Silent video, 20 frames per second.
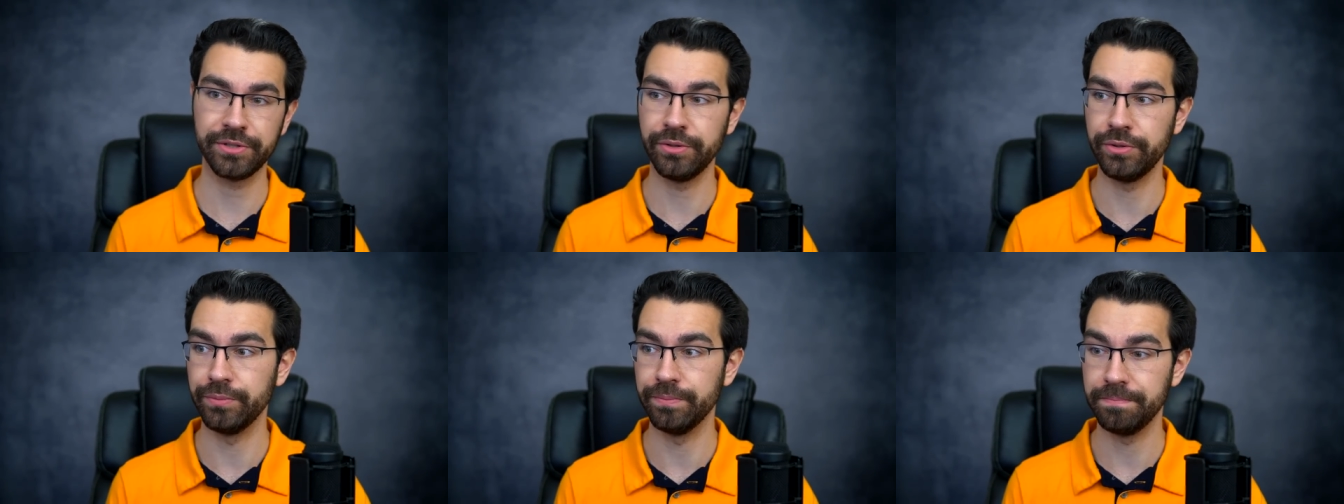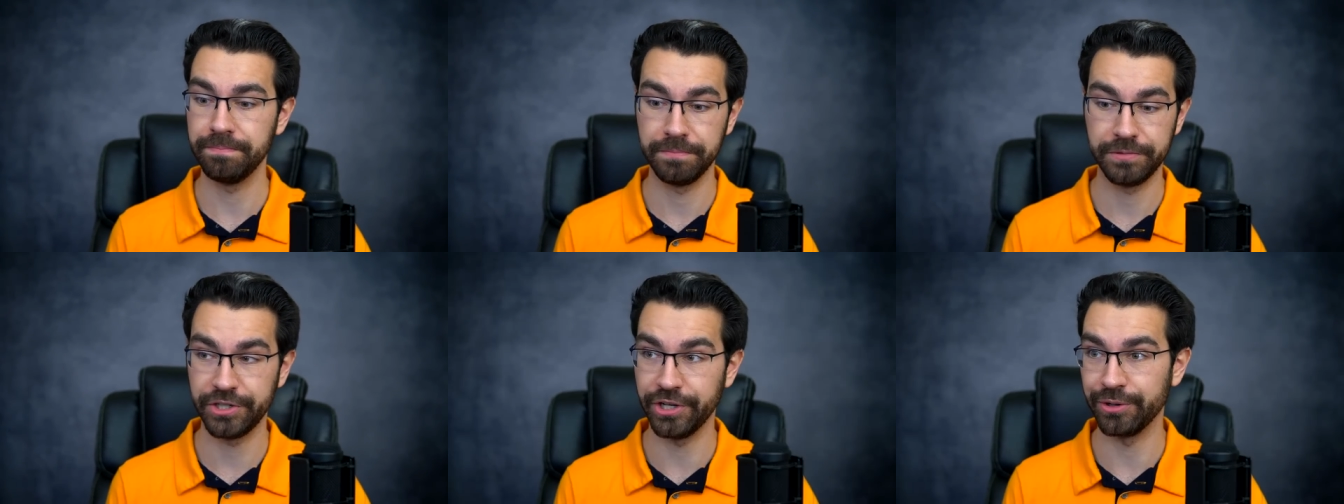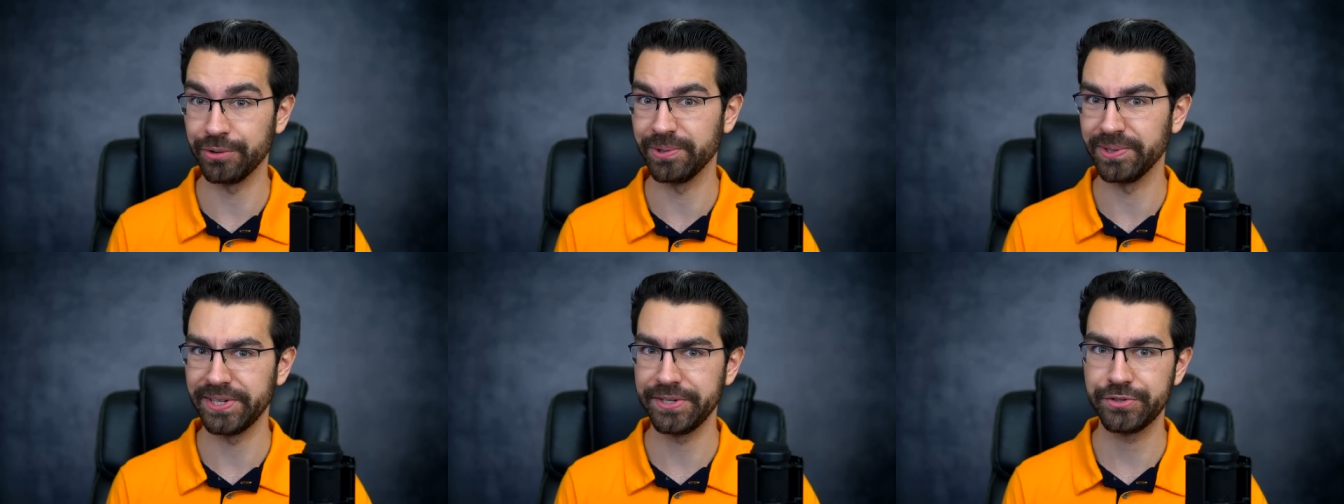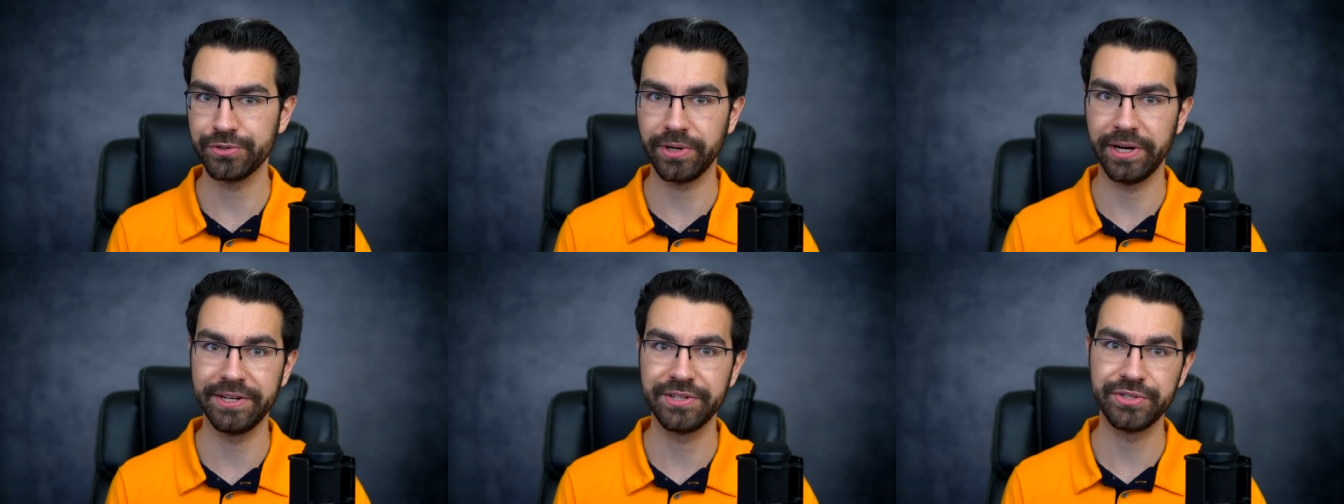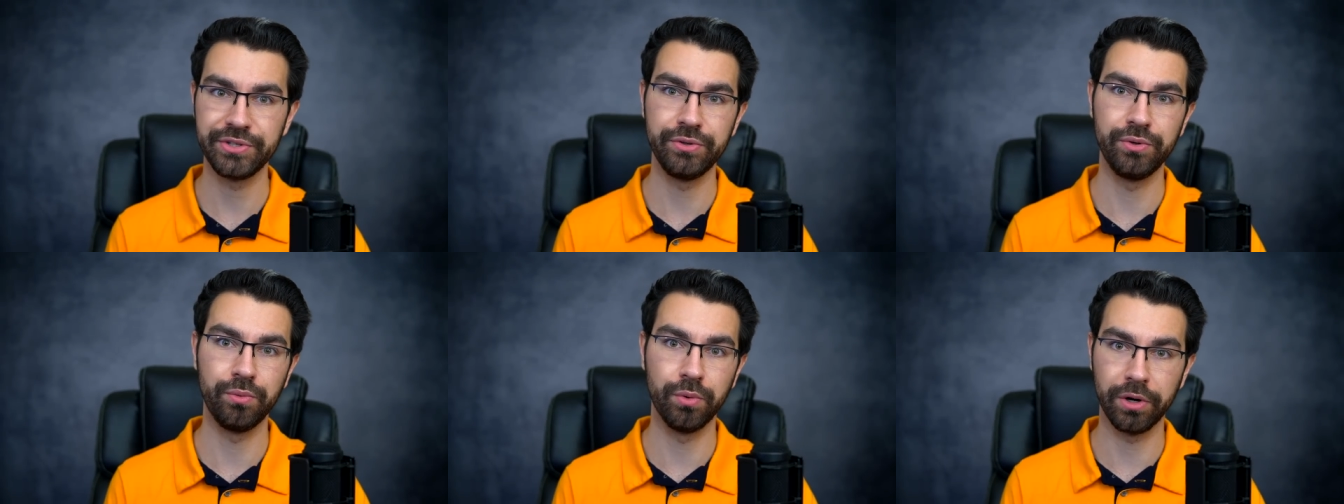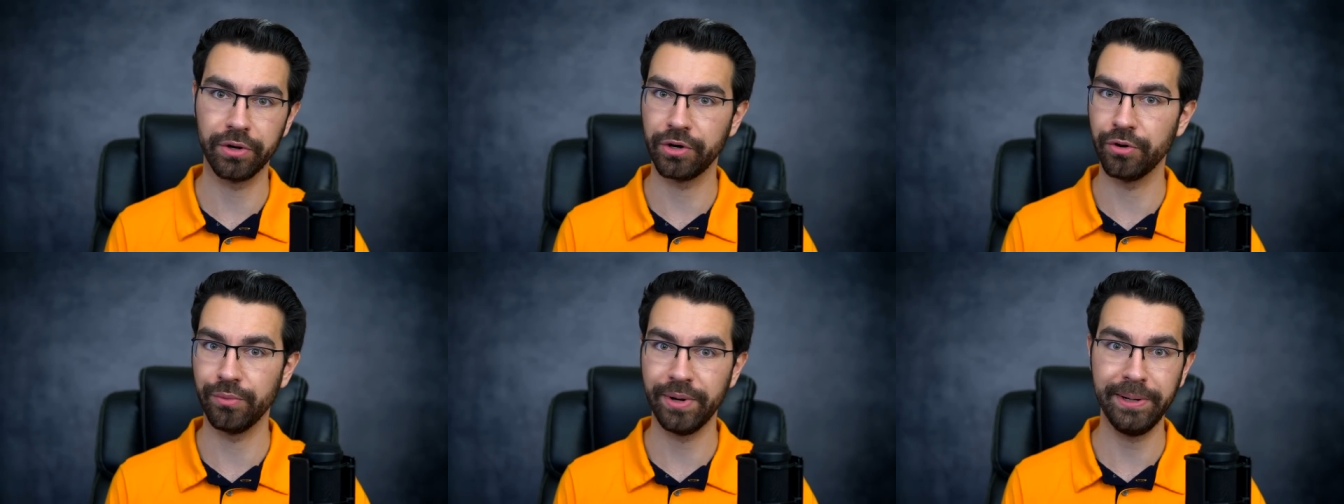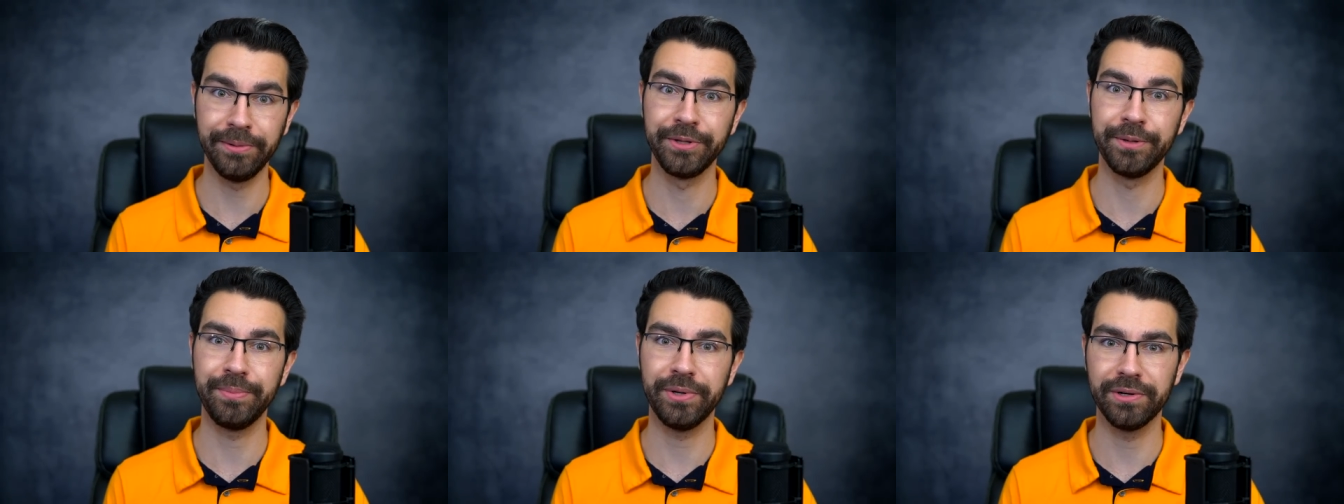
who generally try to work around the